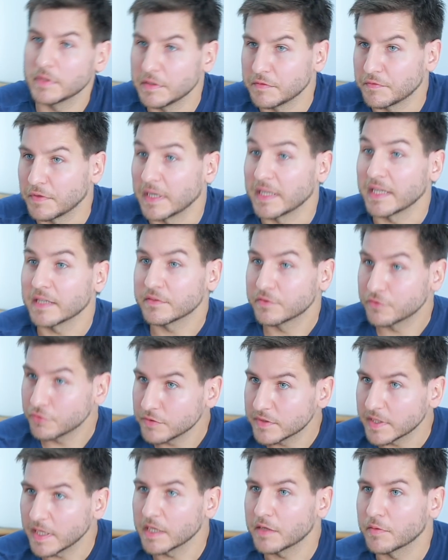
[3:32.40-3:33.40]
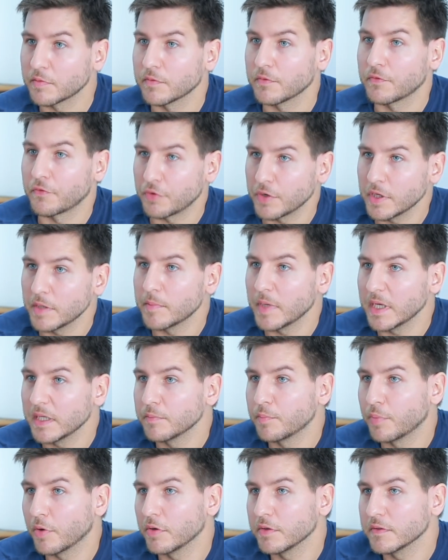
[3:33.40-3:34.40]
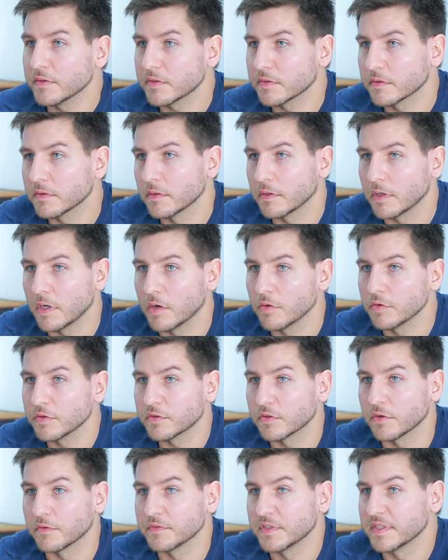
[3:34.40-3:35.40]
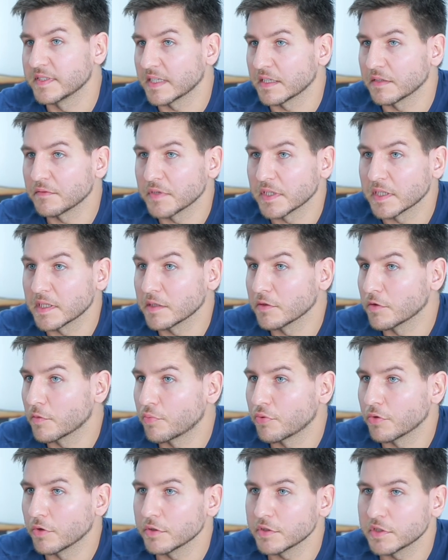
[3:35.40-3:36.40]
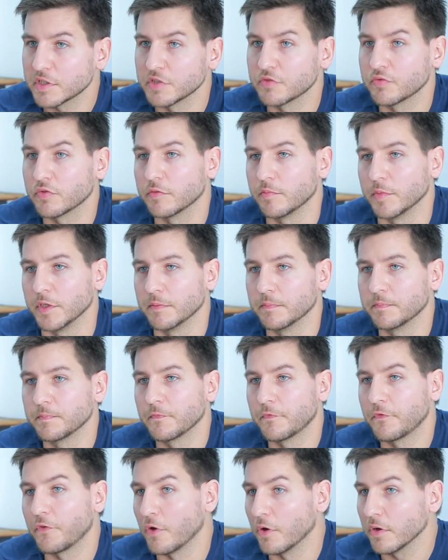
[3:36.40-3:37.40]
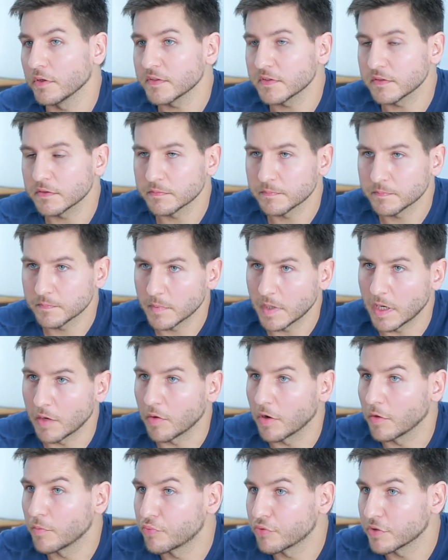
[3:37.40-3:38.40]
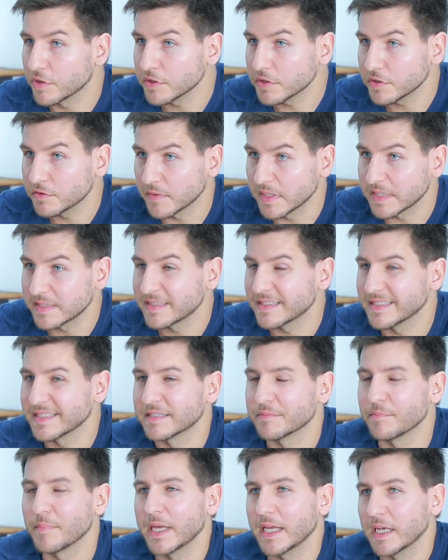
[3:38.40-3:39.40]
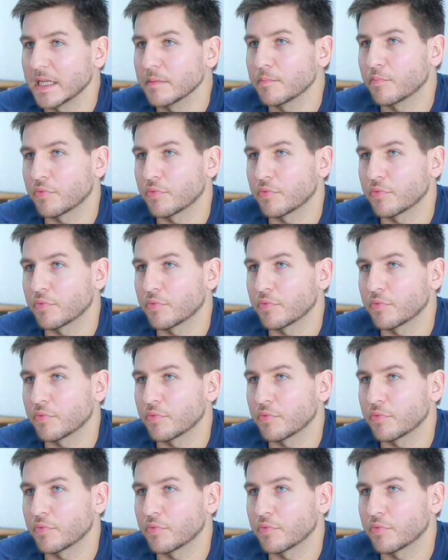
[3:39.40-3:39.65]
If I had to take three main points out of design thinking approach, it would be: first, our approach that is mainly